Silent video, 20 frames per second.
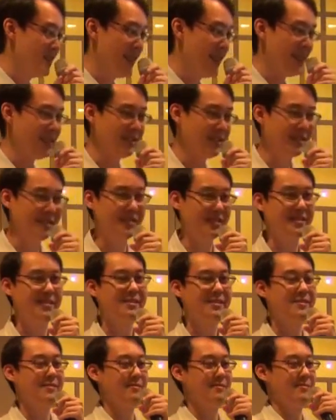
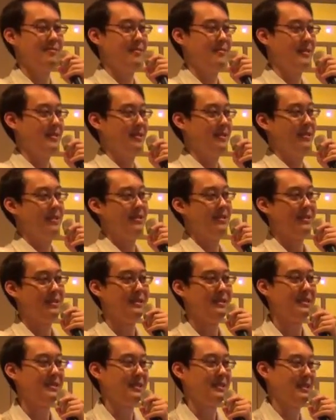encircled
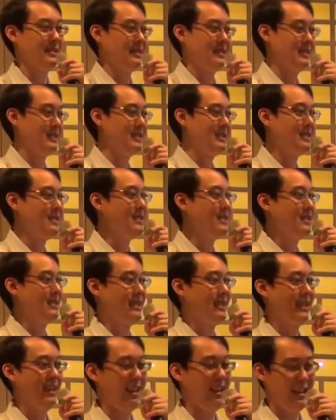the city
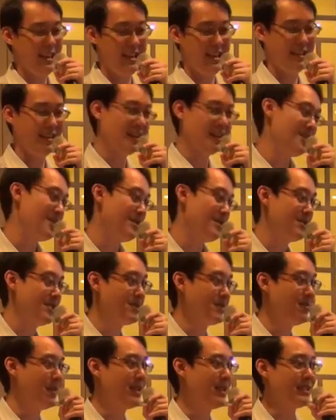and cut off
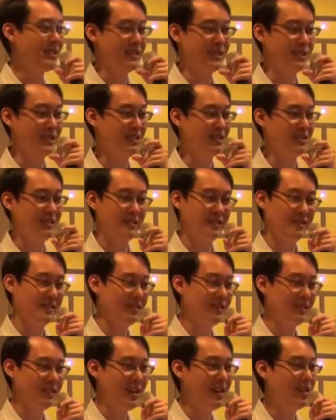supplies, and
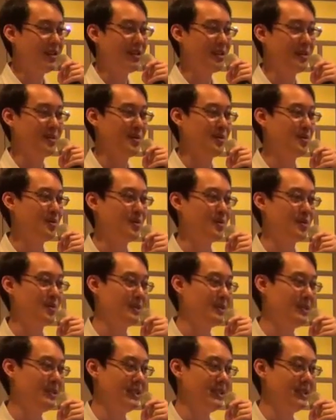Han Gaozu
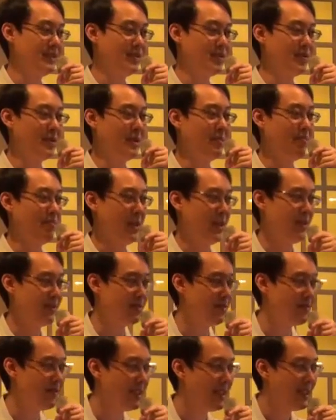was in great
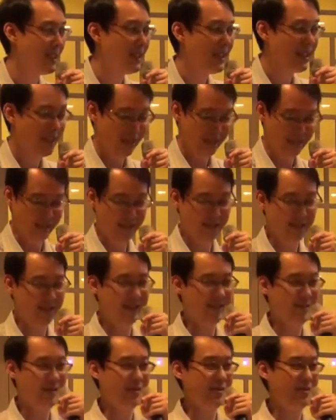peril.
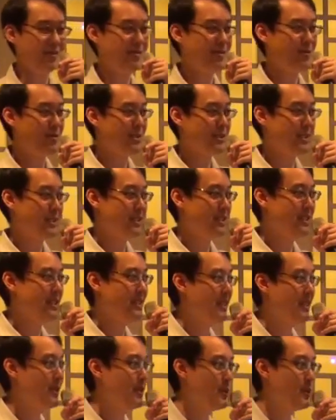It was said
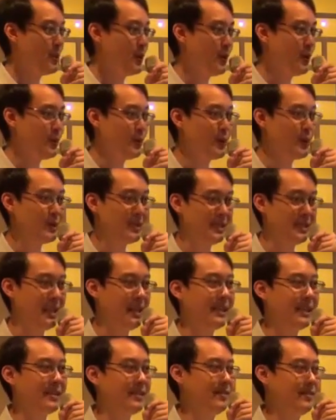that he could almost
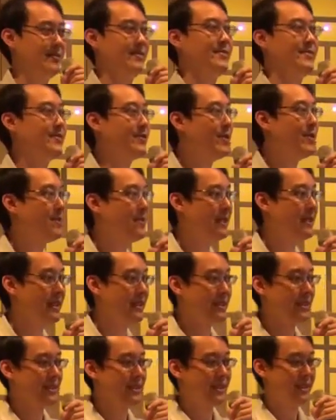die from
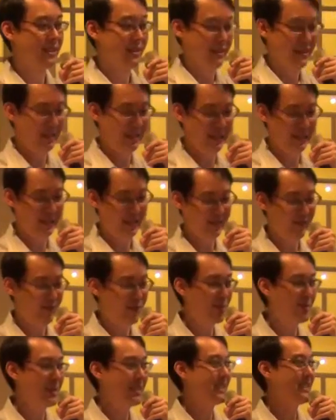
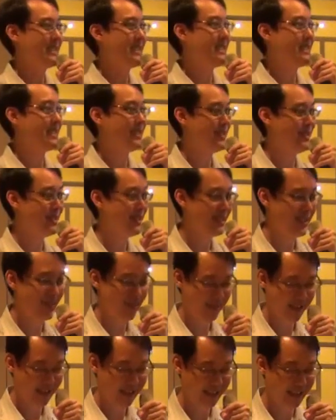that siege.
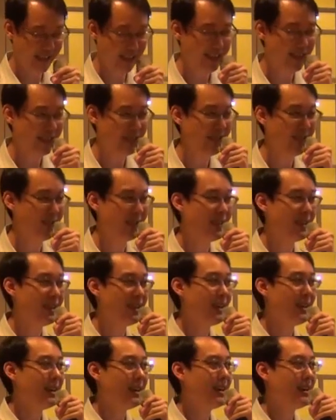Then
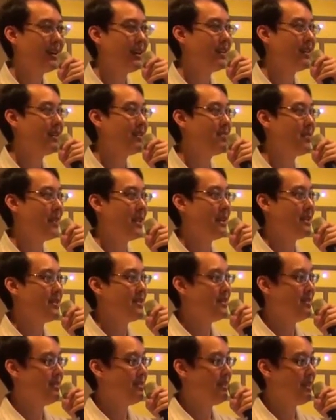
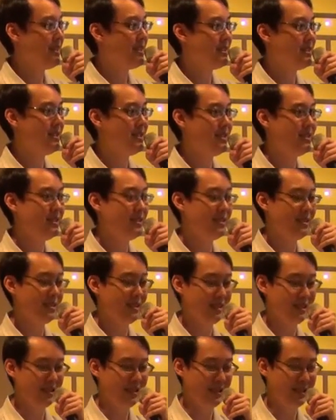legend has it
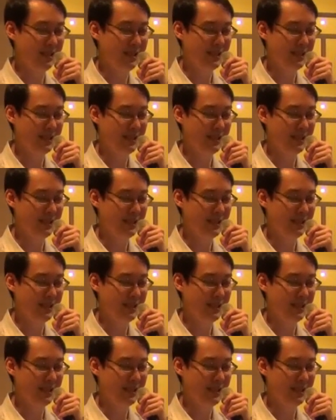that